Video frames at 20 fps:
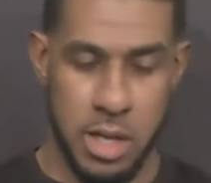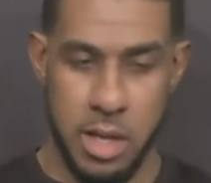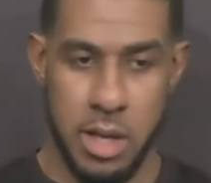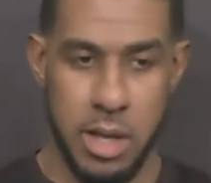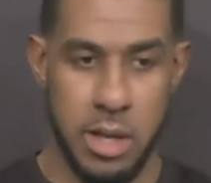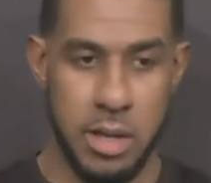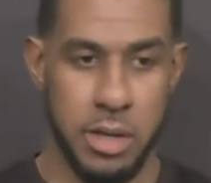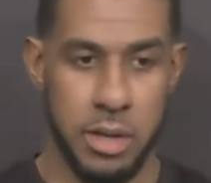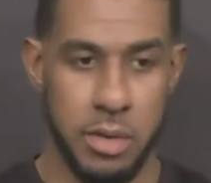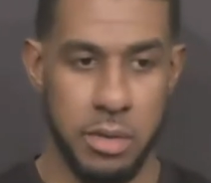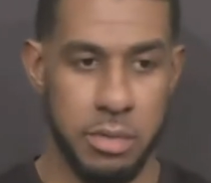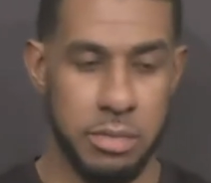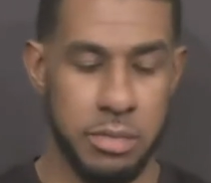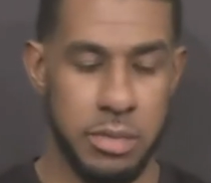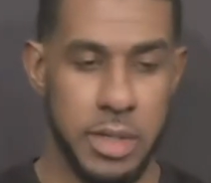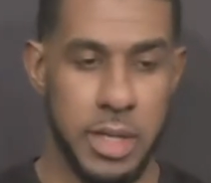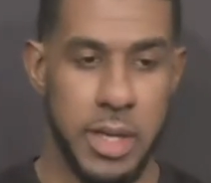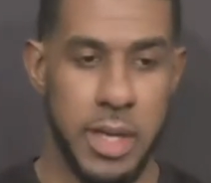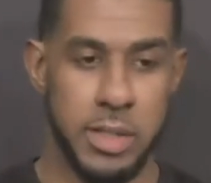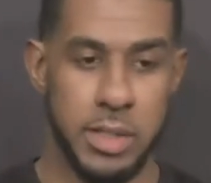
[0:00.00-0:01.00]
You know,
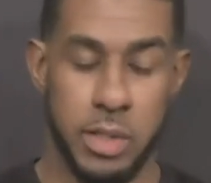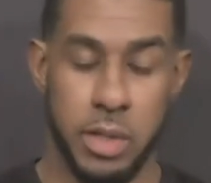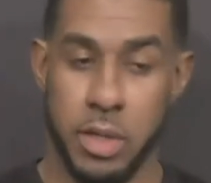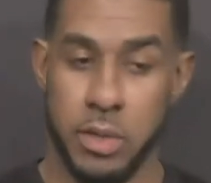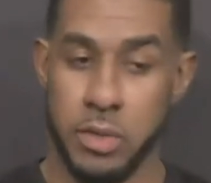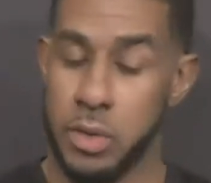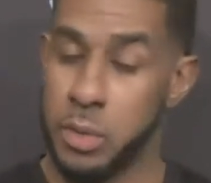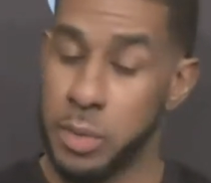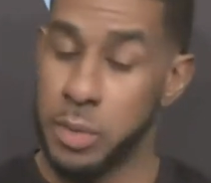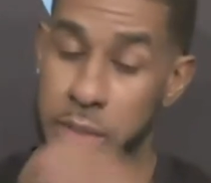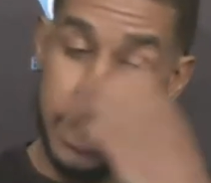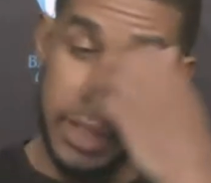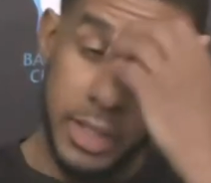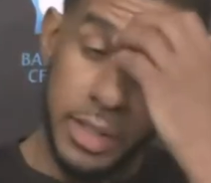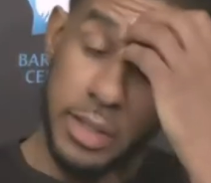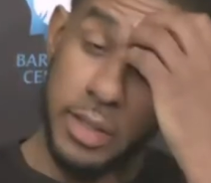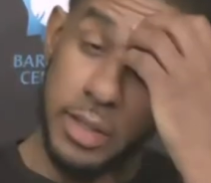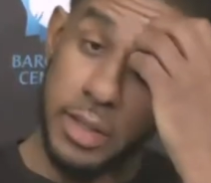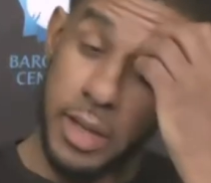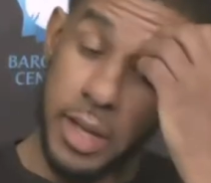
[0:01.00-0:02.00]
it starts with me.
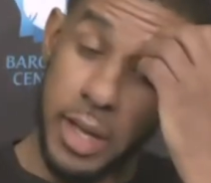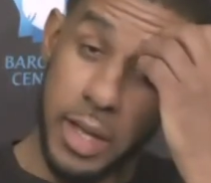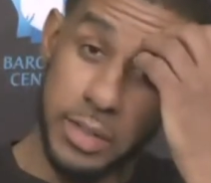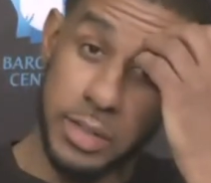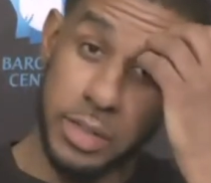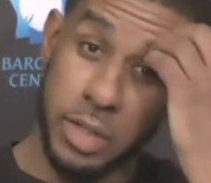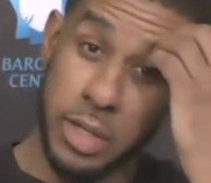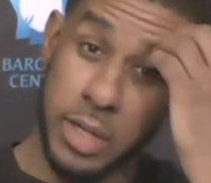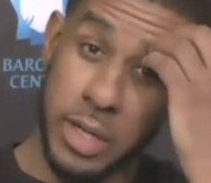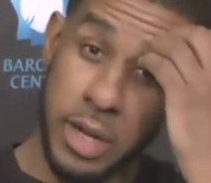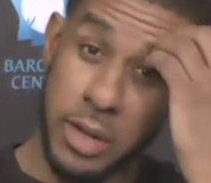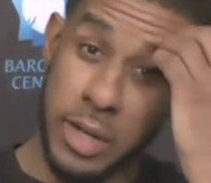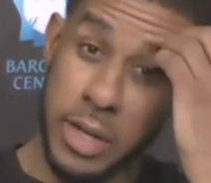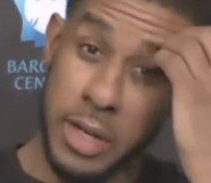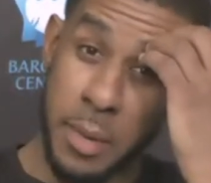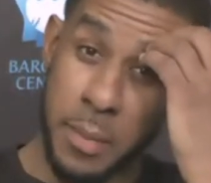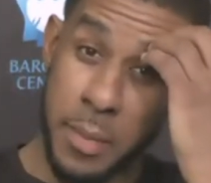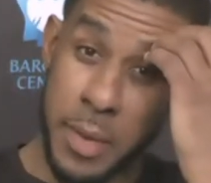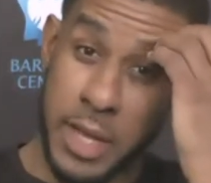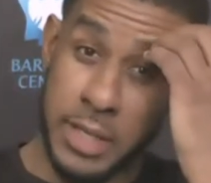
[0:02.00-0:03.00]
I started out
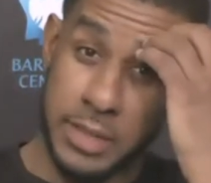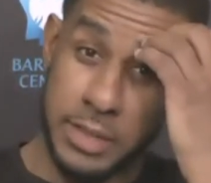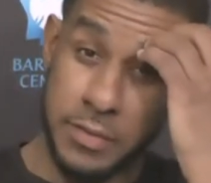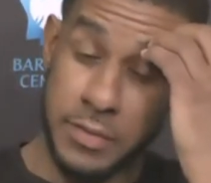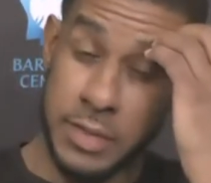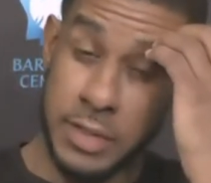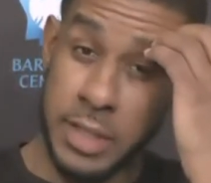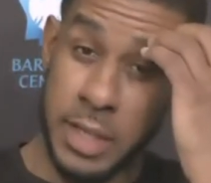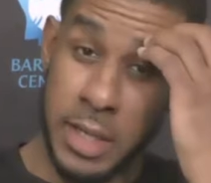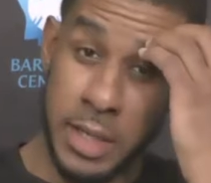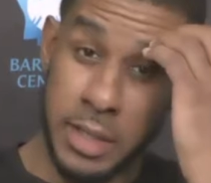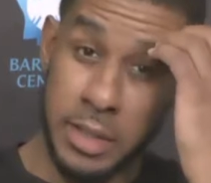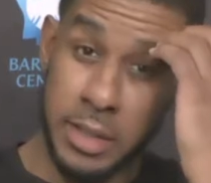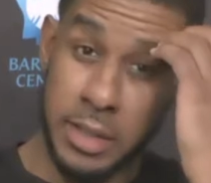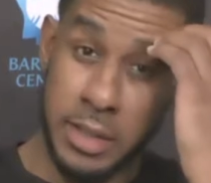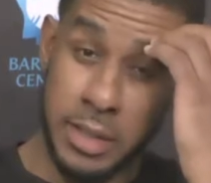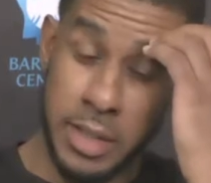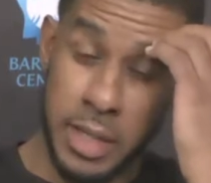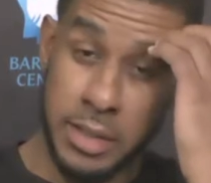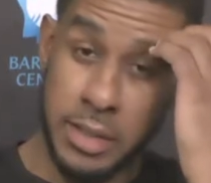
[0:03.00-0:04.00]
kind of passive tonight,
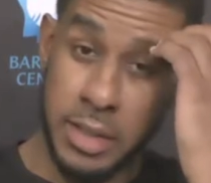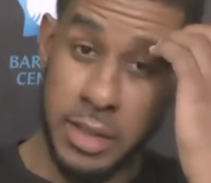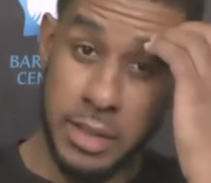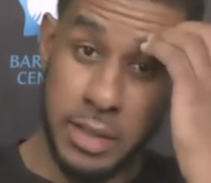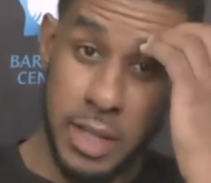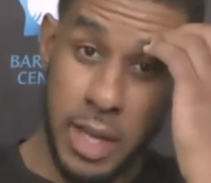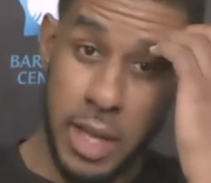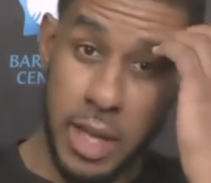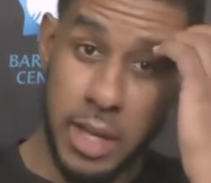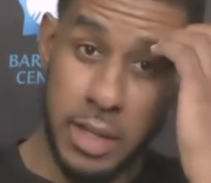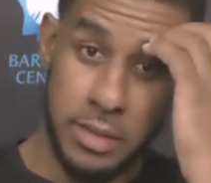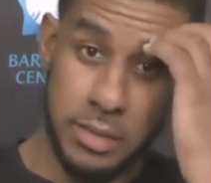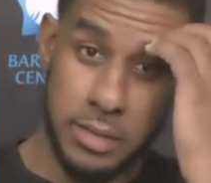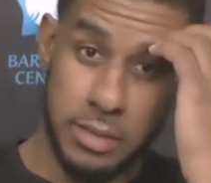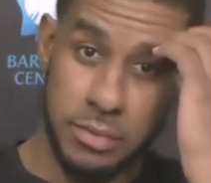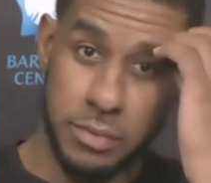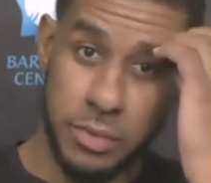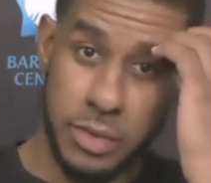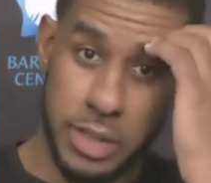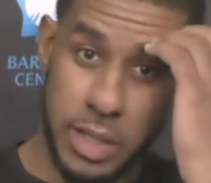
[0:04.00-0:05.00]
and I think that
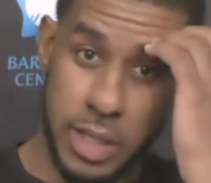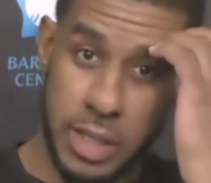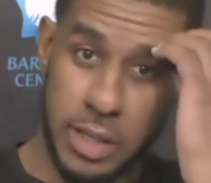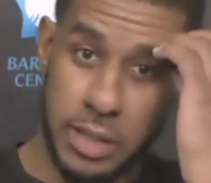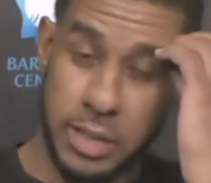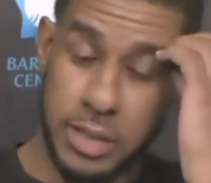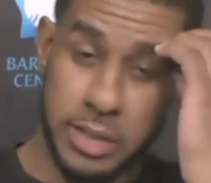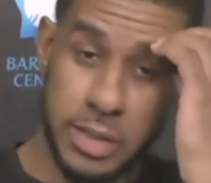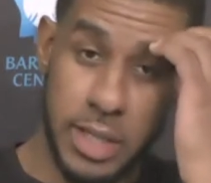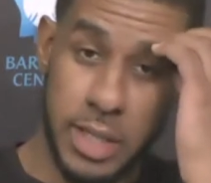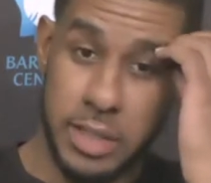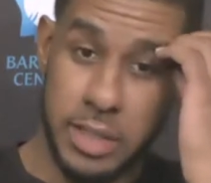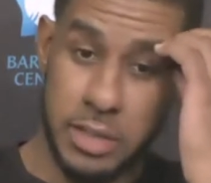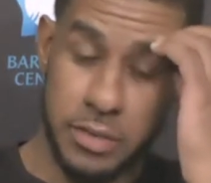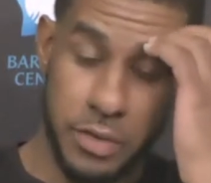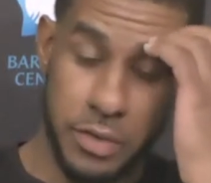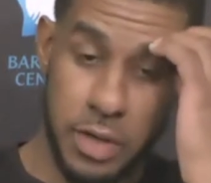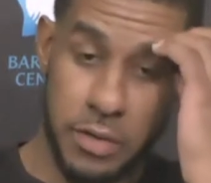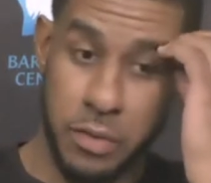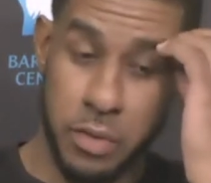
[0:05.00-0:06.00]
was kind of
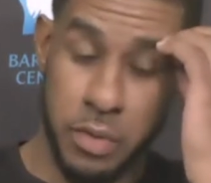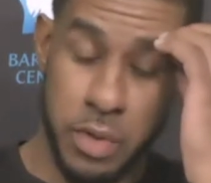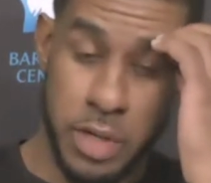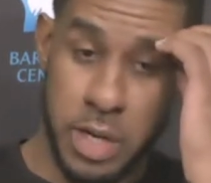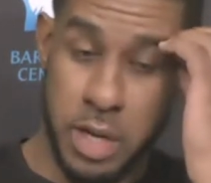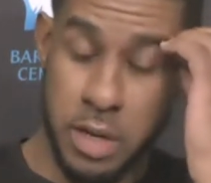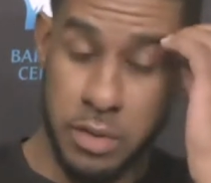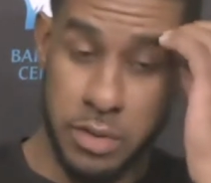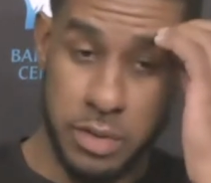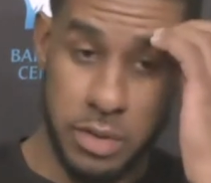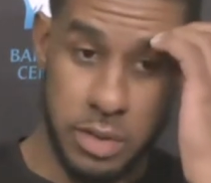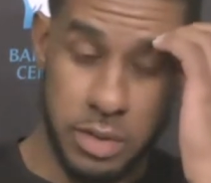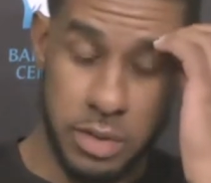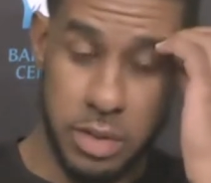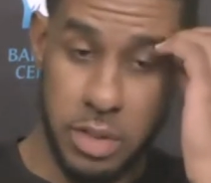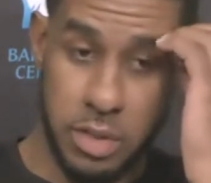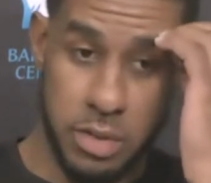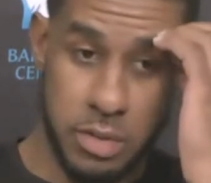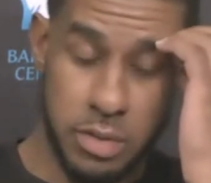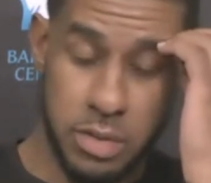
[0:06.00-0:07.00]
contagious for everyone else.
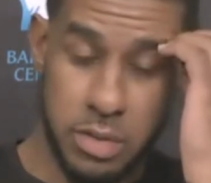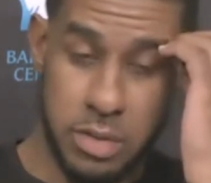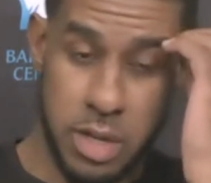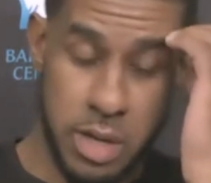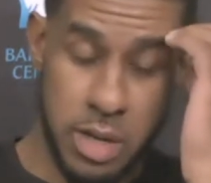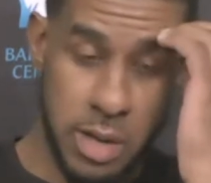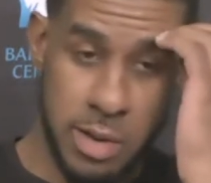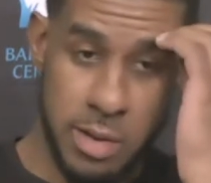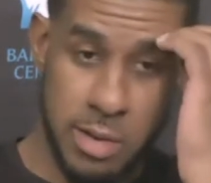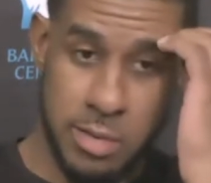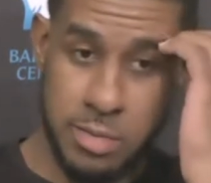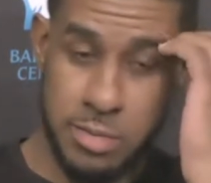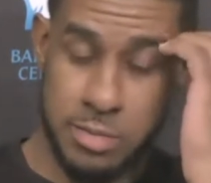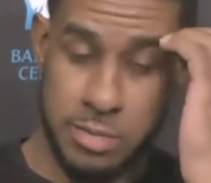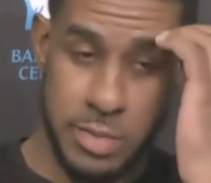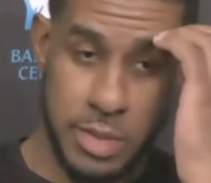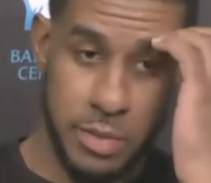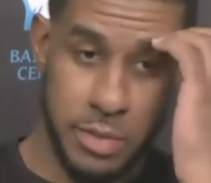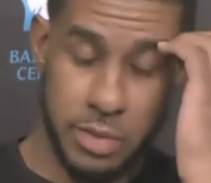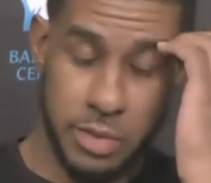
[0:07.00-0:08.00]
You know,
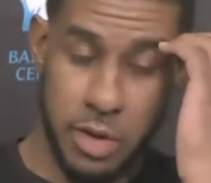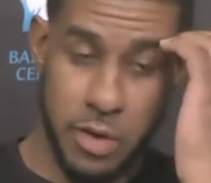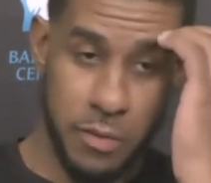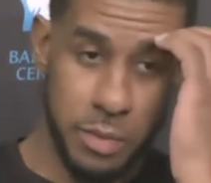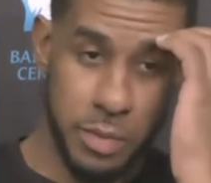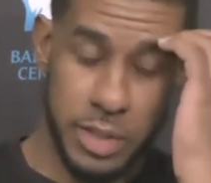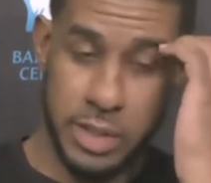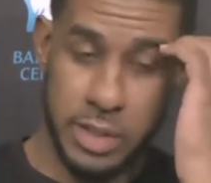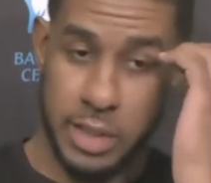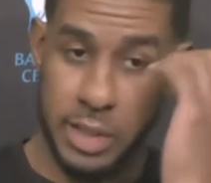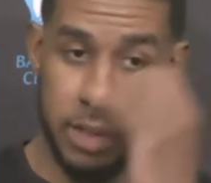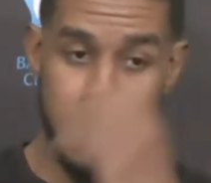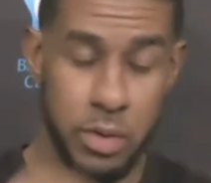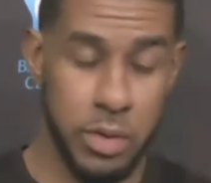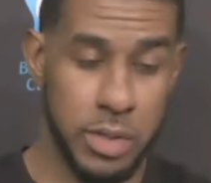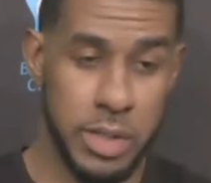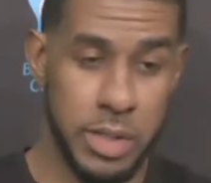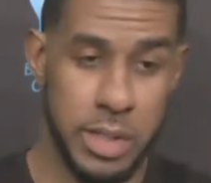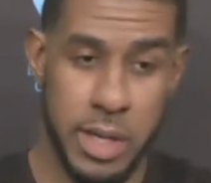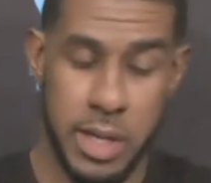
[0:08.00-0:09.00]
it was hard for me to get
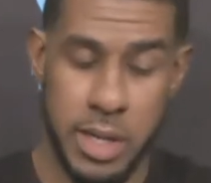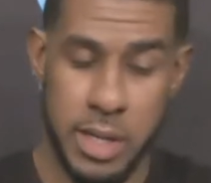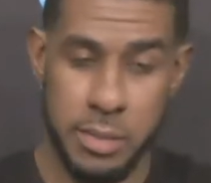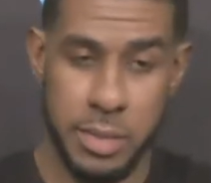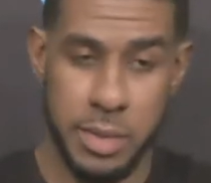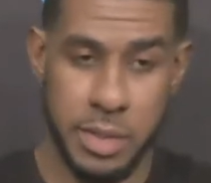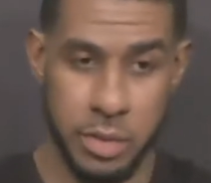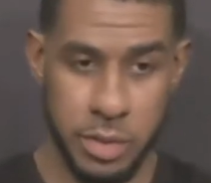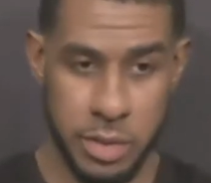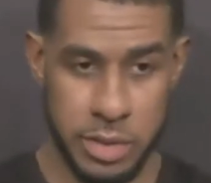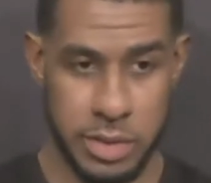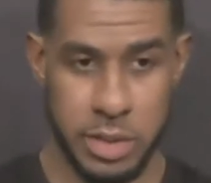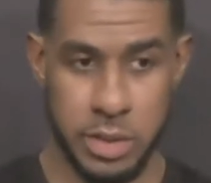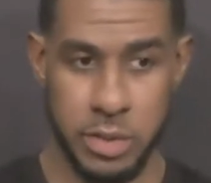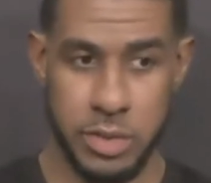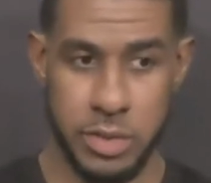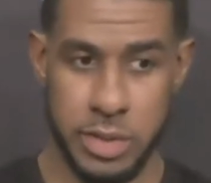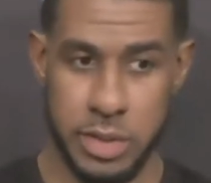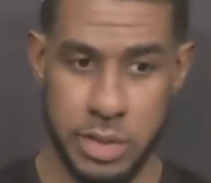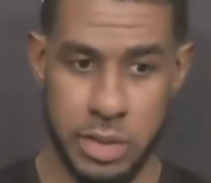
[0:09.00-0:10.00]
going tonight, but no
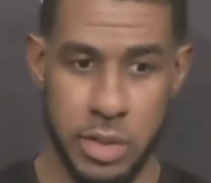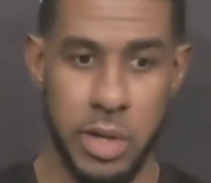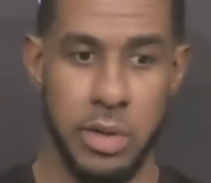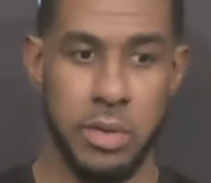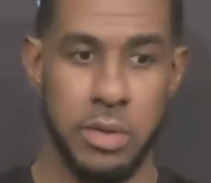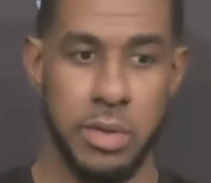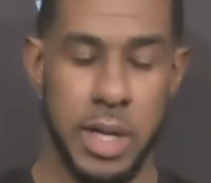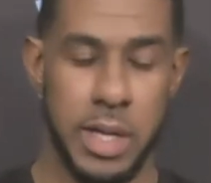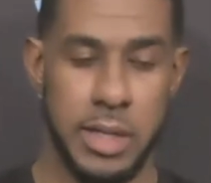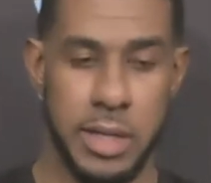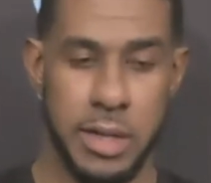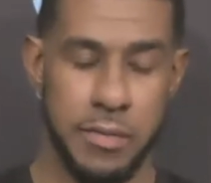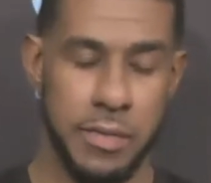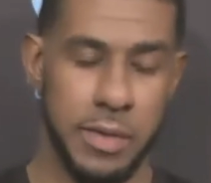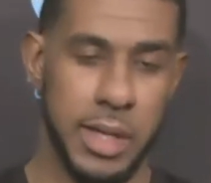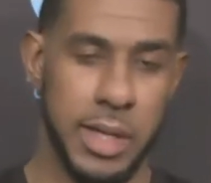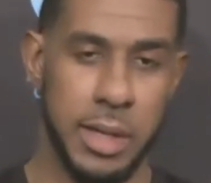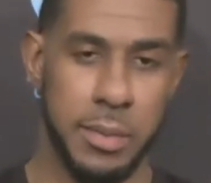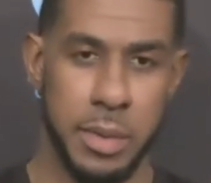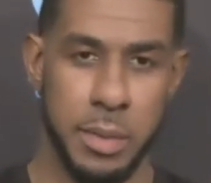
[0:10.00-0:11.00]
excuses. So I
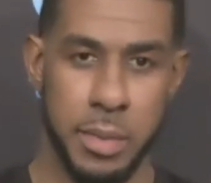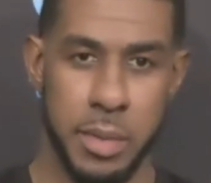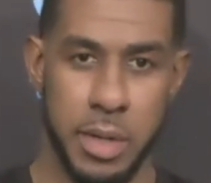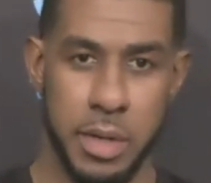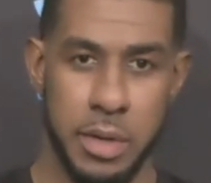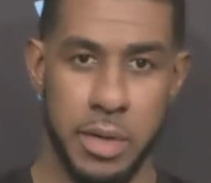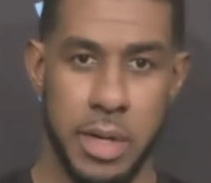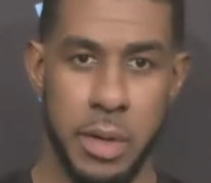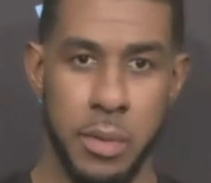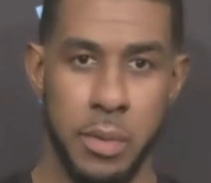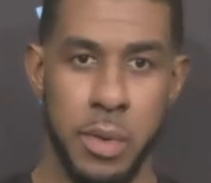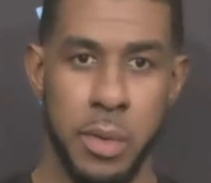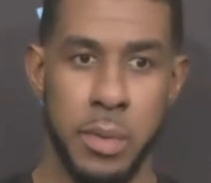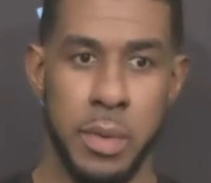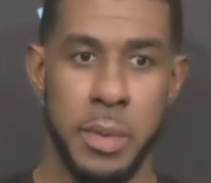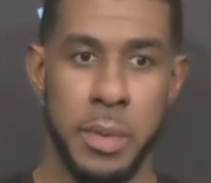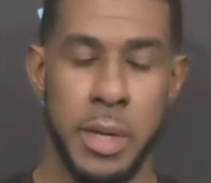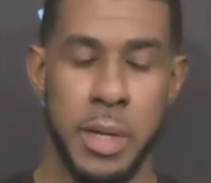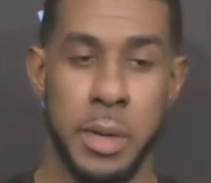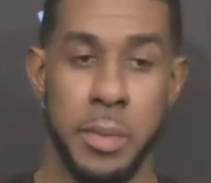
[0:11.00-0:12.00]
definitely got to be better, and I will
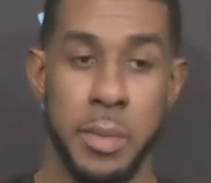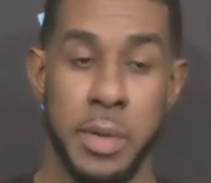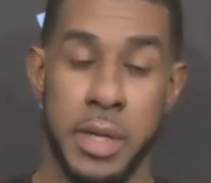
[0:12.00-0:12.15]
be better.